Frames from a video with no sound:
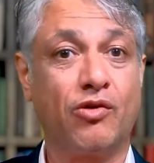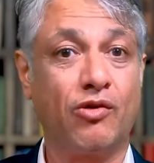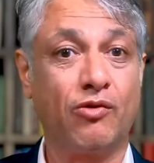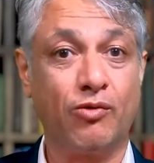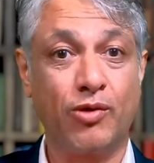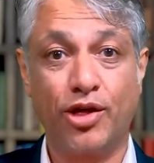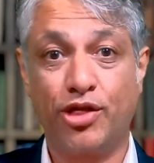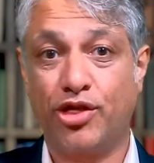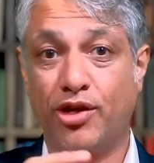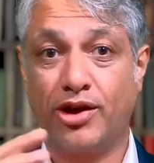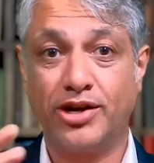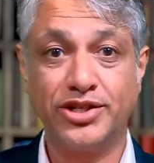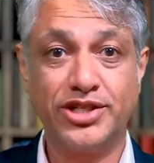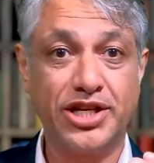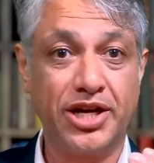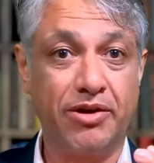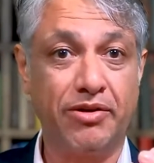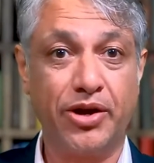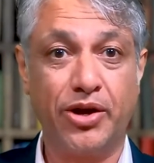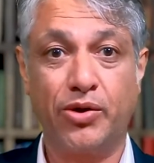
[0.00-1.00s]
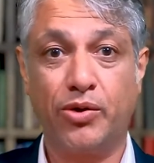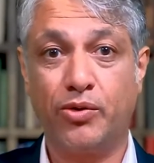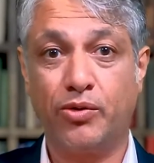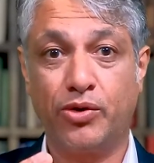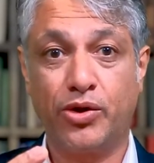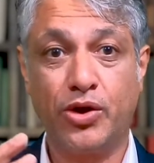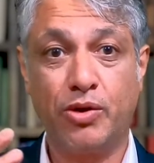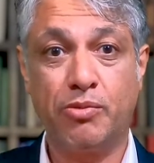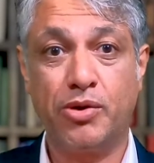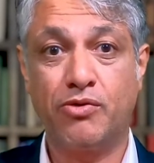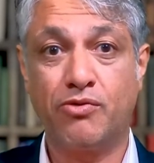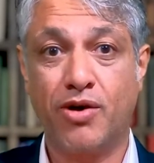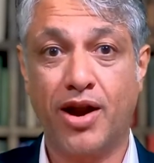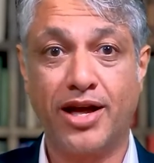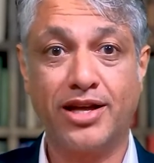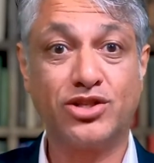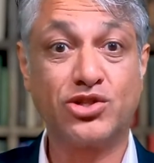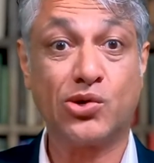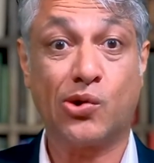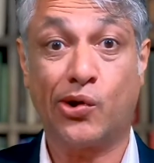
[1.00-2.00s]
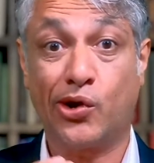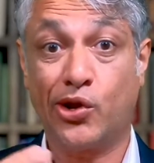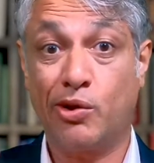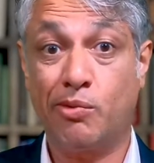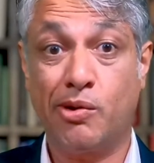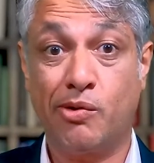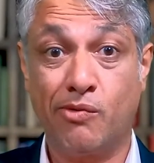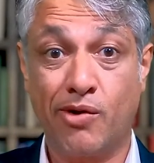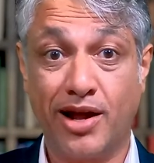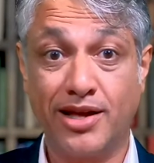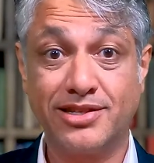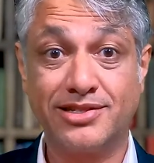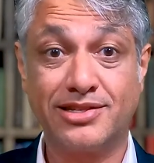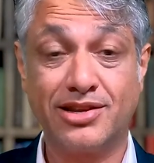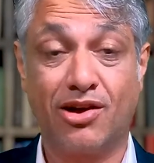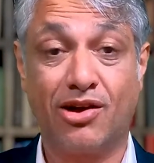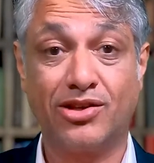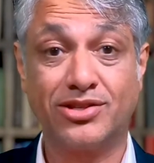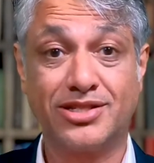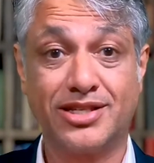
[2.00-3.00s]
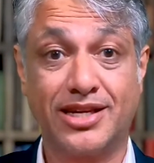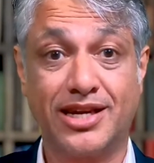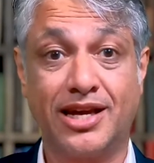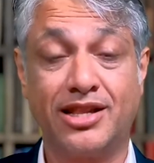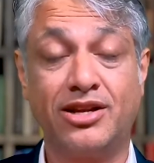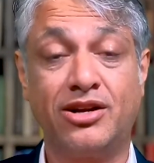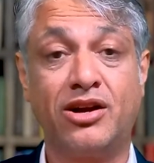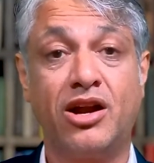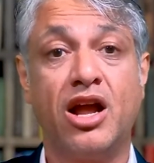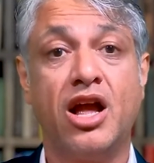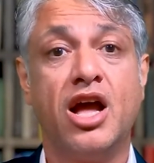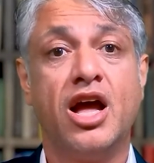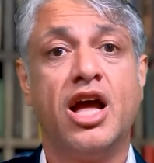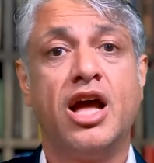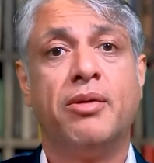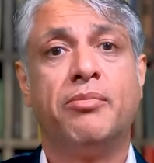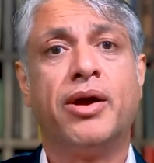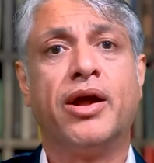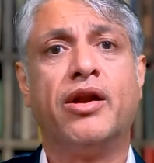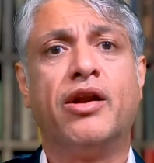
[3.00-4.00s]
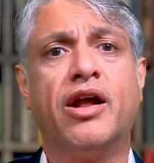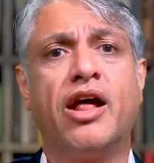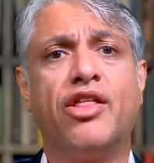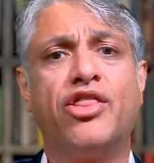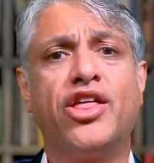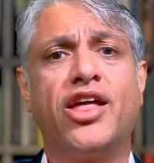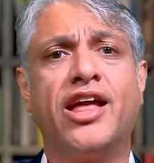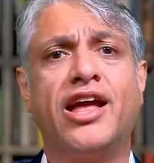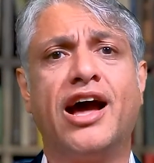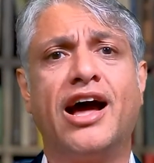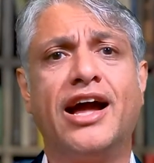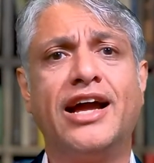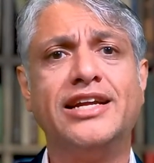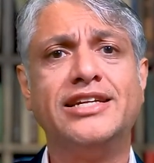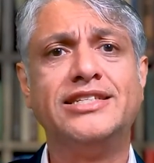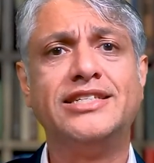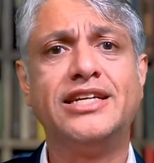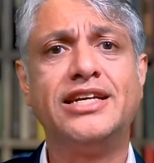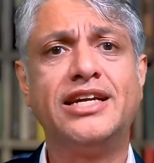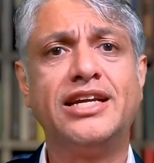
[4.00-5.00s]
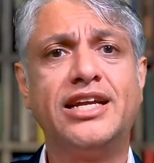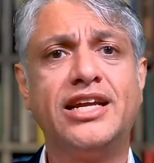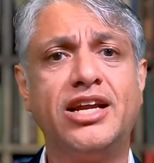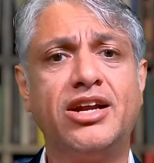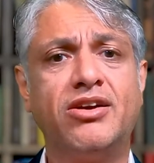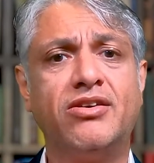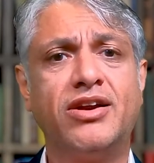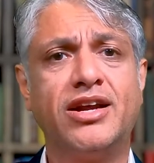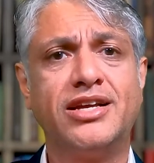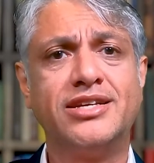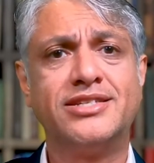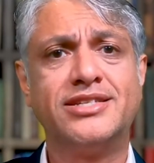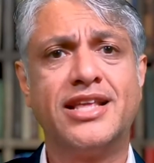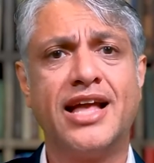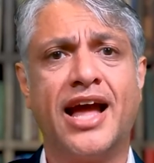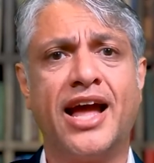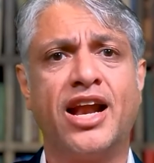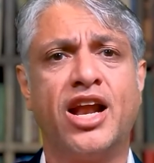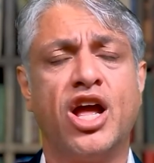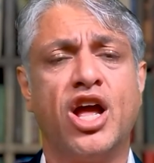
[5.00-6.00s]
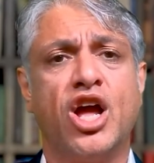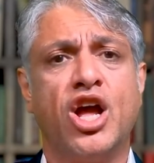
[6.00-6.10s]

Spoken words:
with Ontario human rights or human rights altogether. But the idea here is that